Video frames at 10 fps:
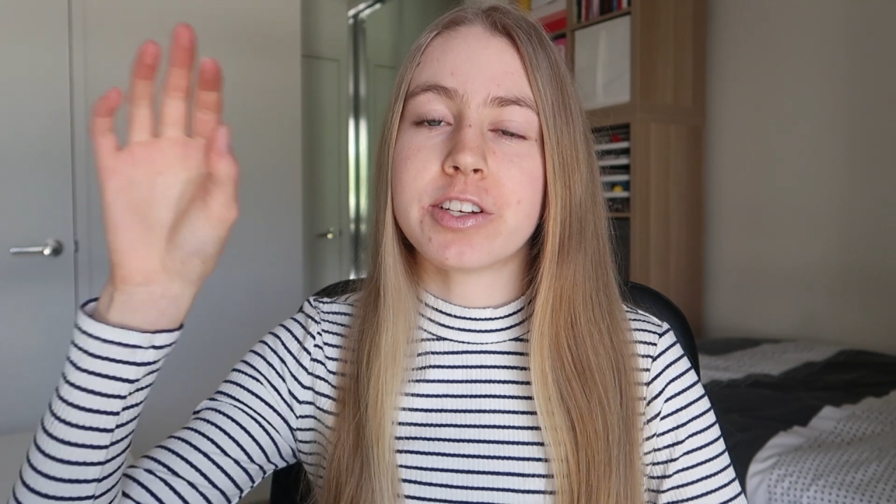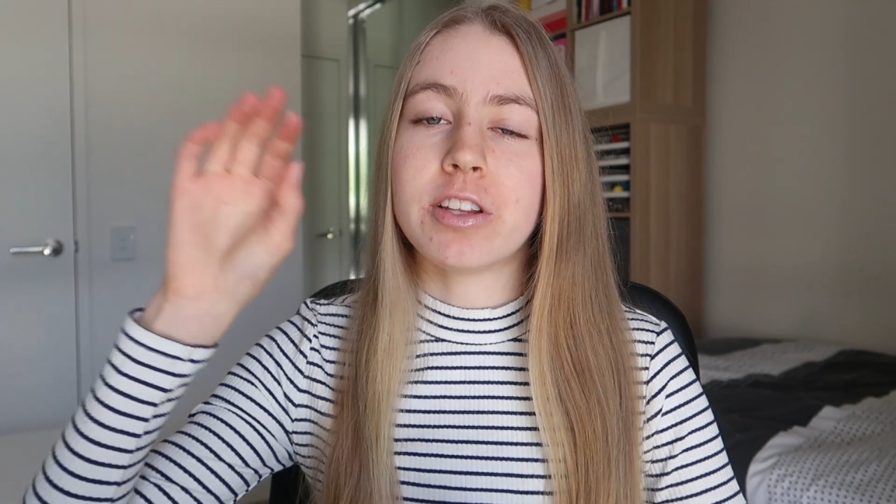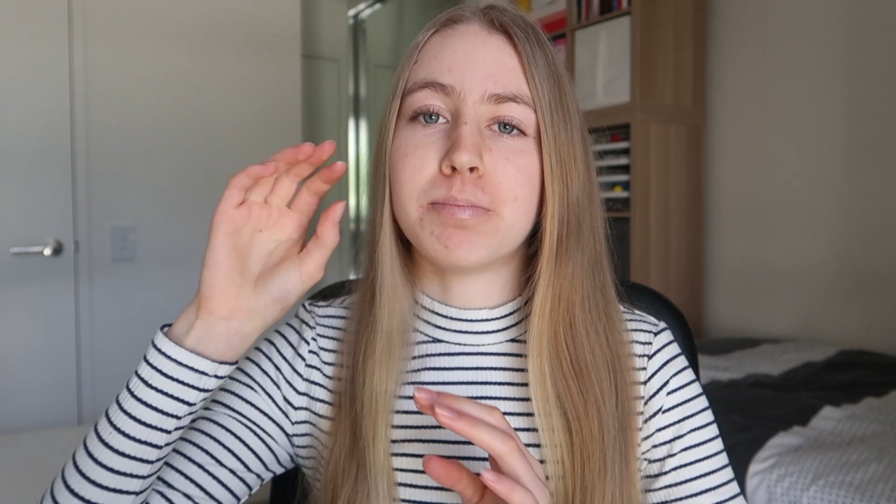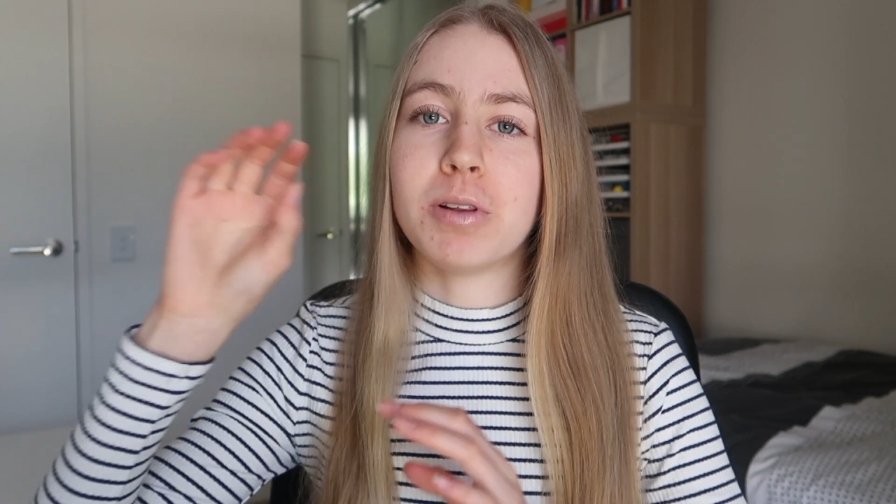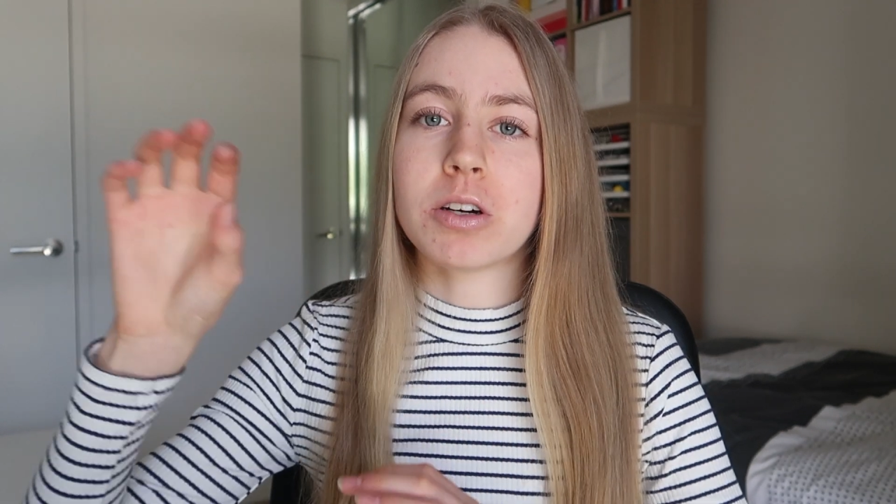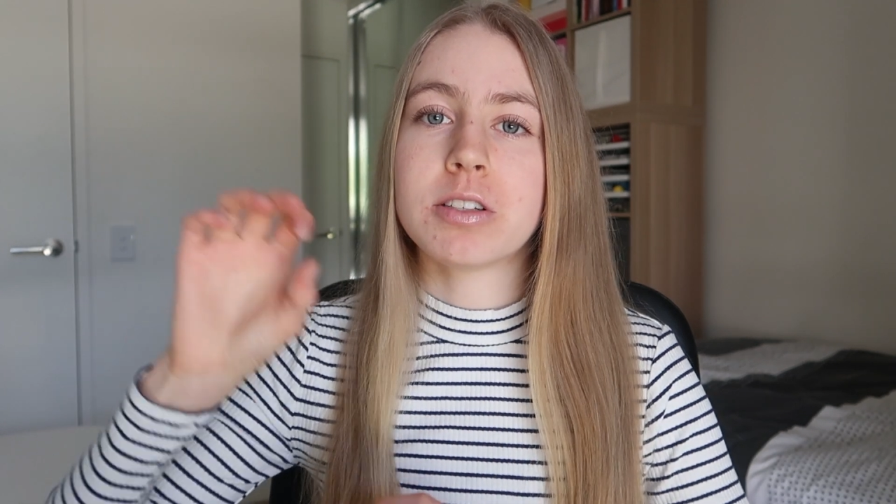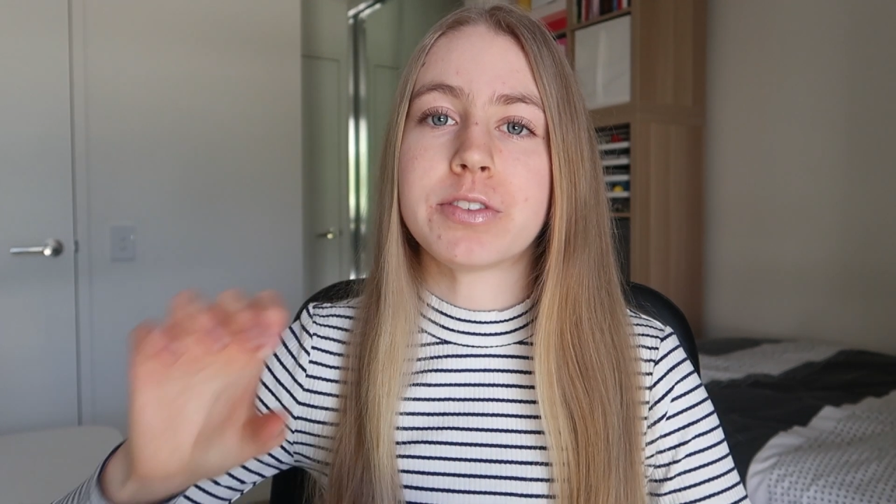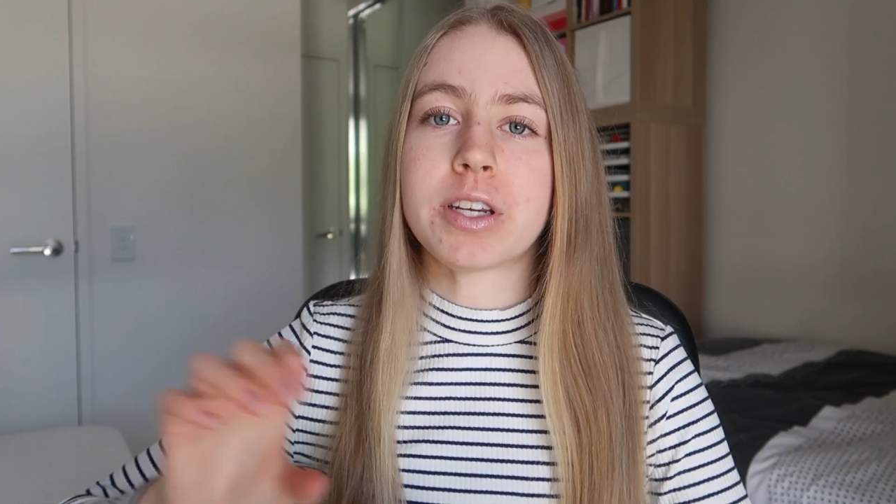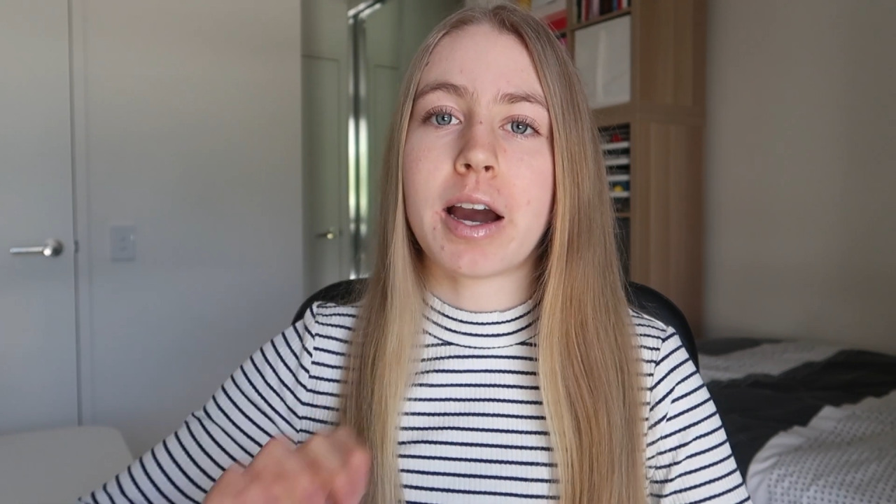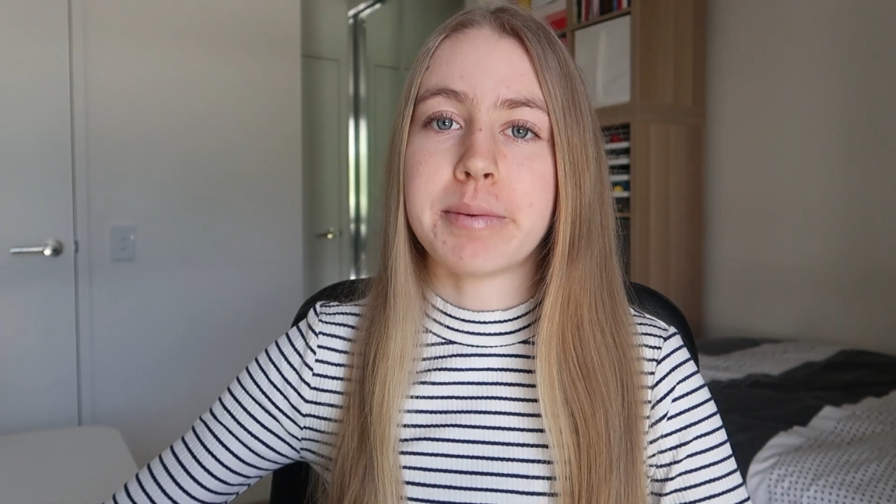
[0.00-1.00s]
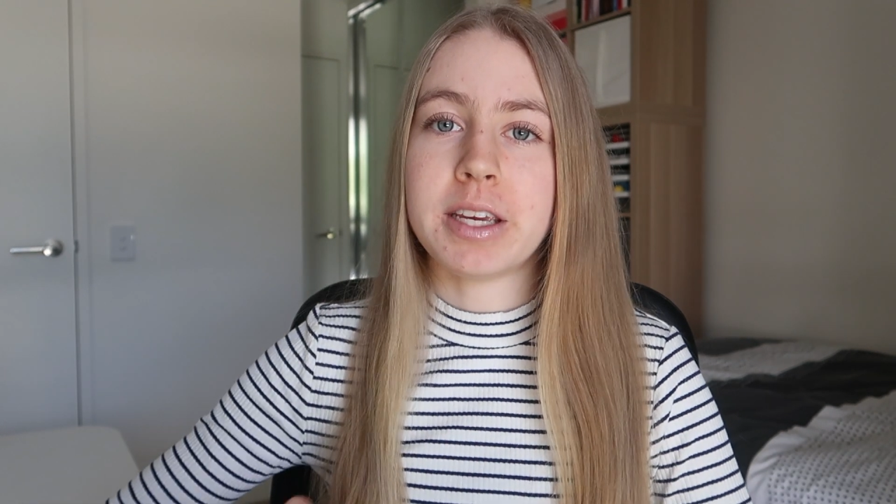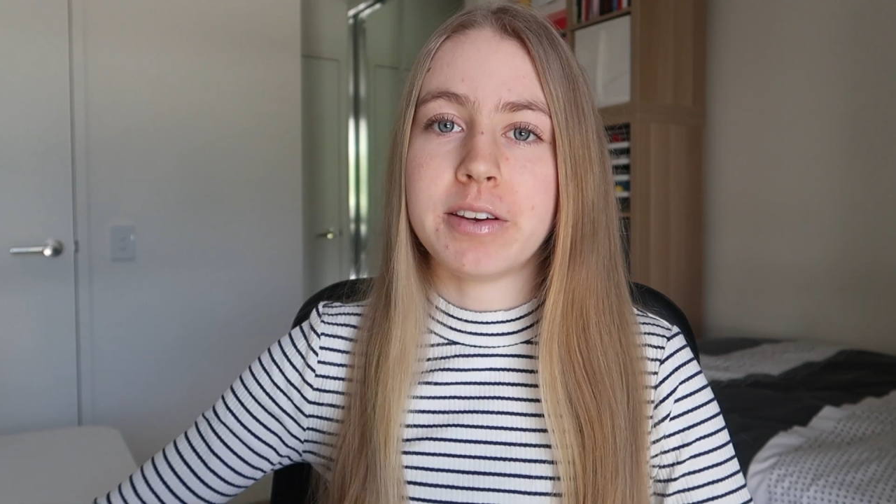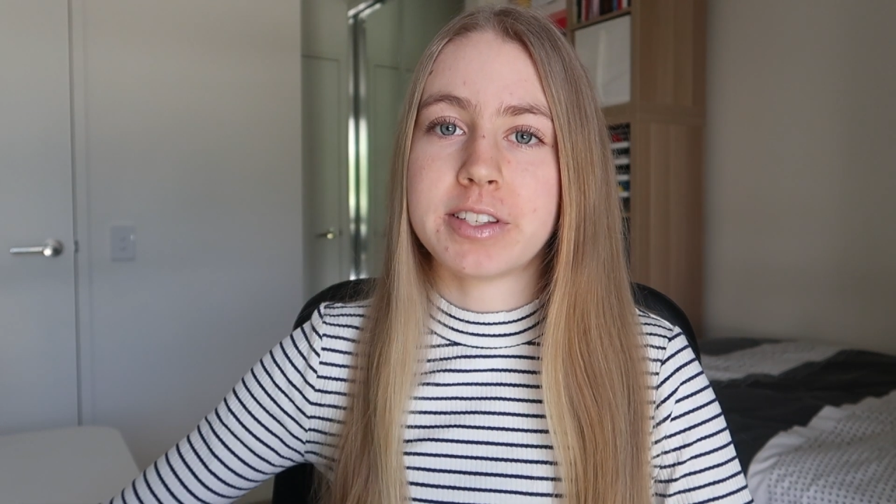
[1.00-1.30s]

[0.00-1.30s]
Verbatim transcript: so the blocks of time that you've